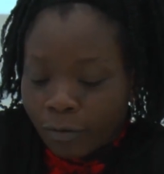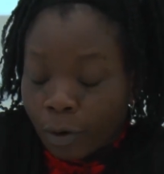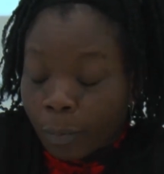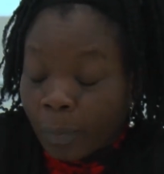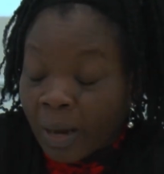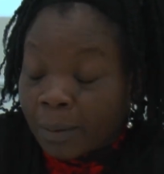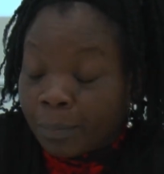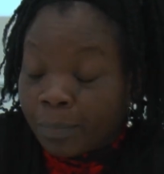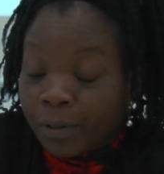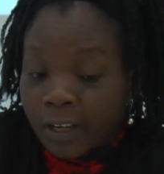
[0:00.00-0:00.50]

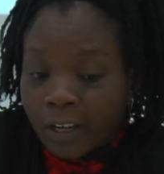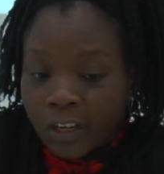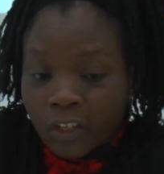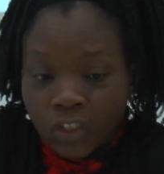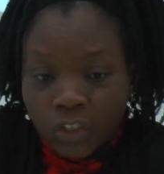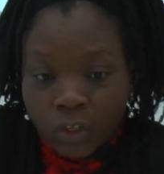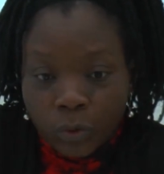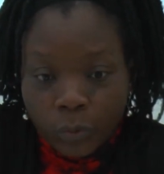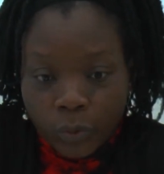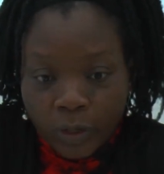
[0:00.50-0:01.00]
my
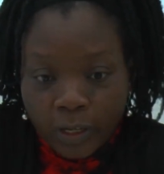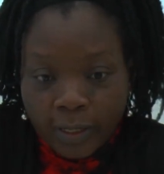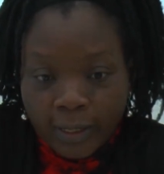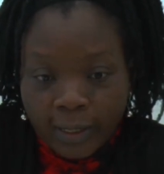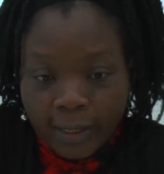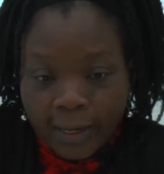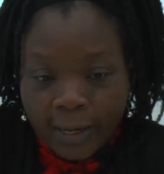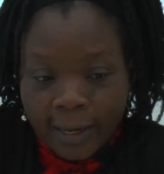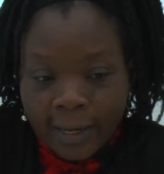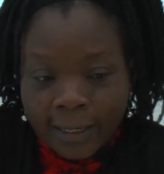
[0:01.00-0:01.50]
PhD
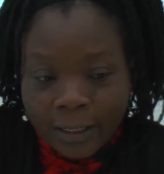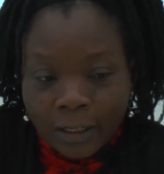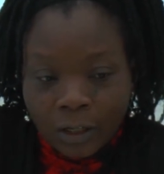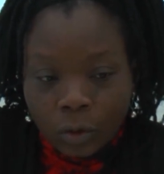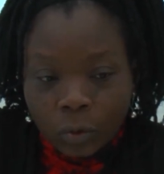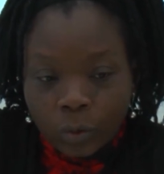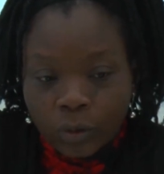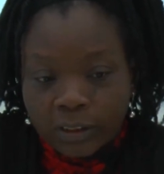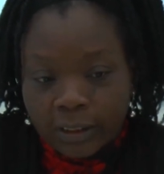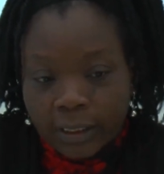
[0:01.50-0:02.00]
work, I
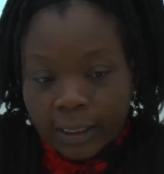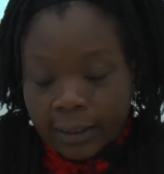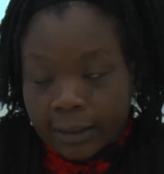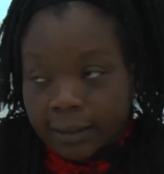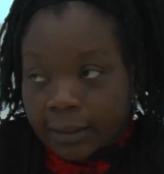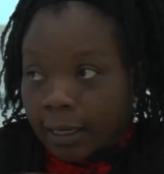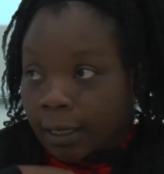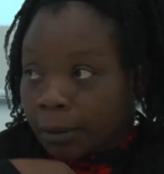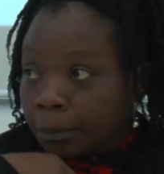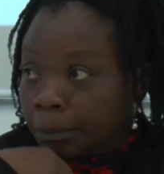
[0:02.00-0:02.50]
looked at